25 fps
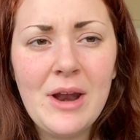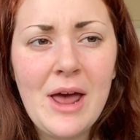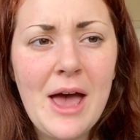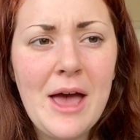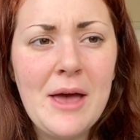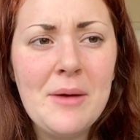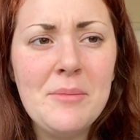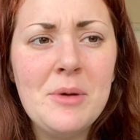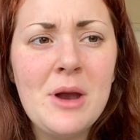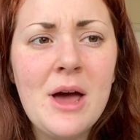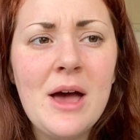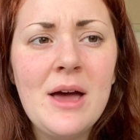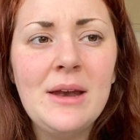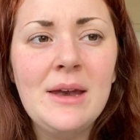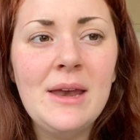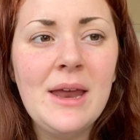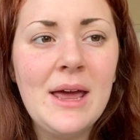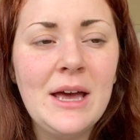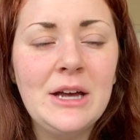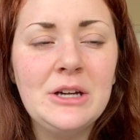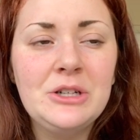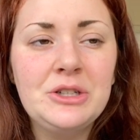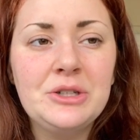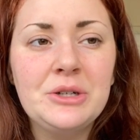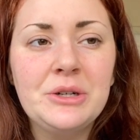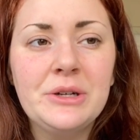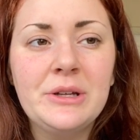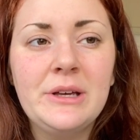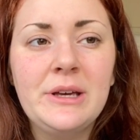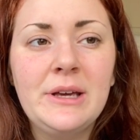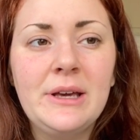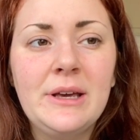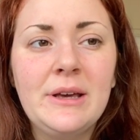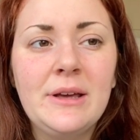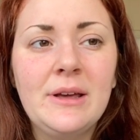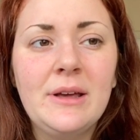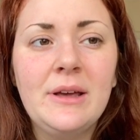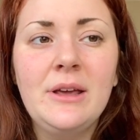I'm not
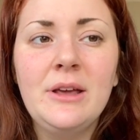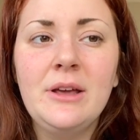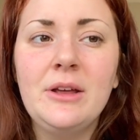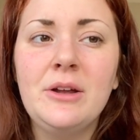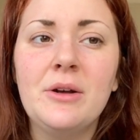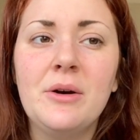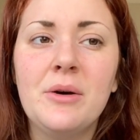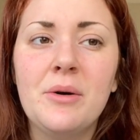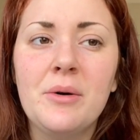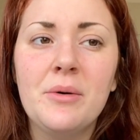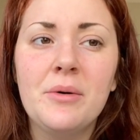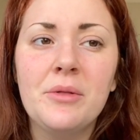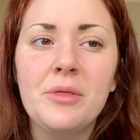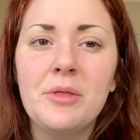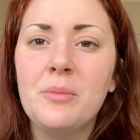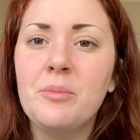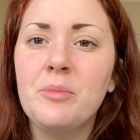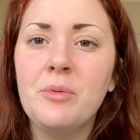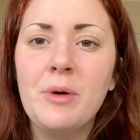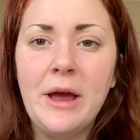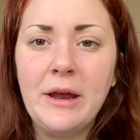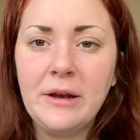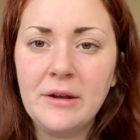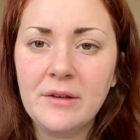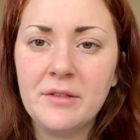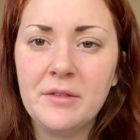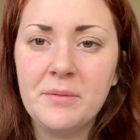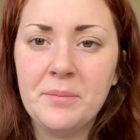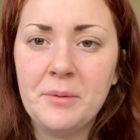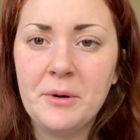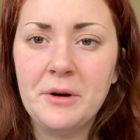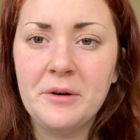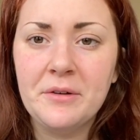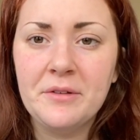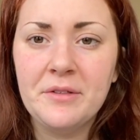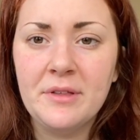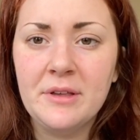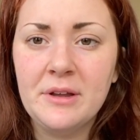naturally, you know, the brightest
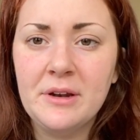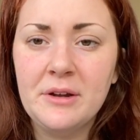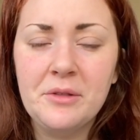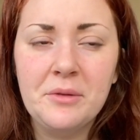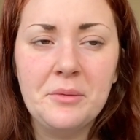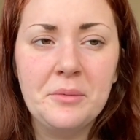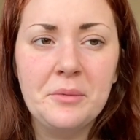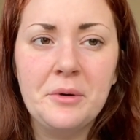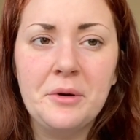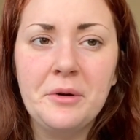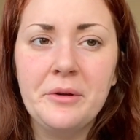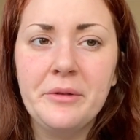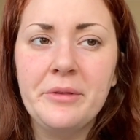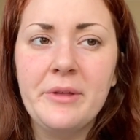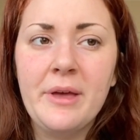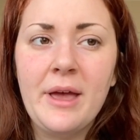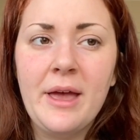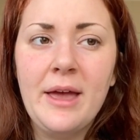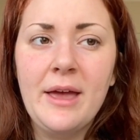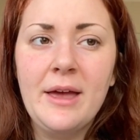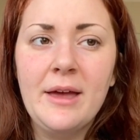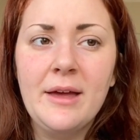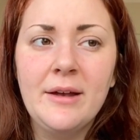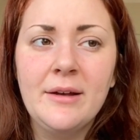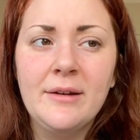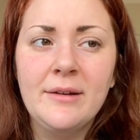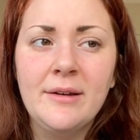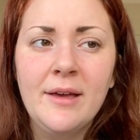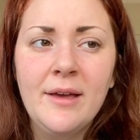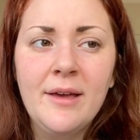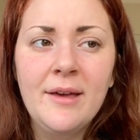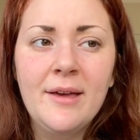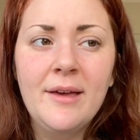person in the world, and